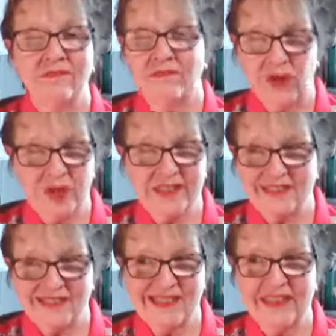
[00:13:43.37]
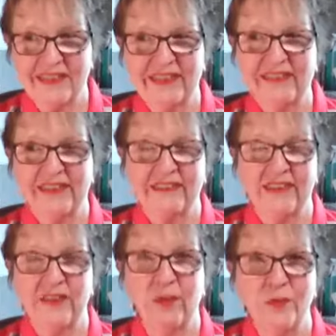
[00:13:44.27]
very succinctly
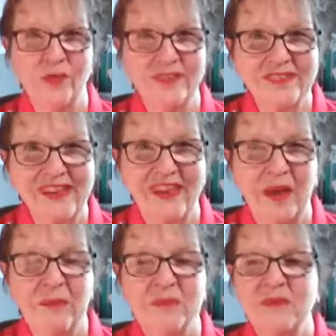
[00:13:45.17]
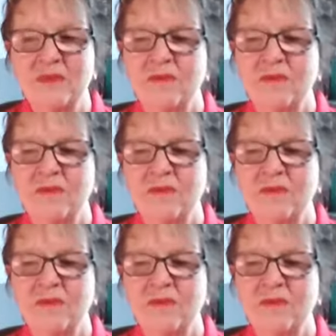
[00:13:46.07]
and numerous times,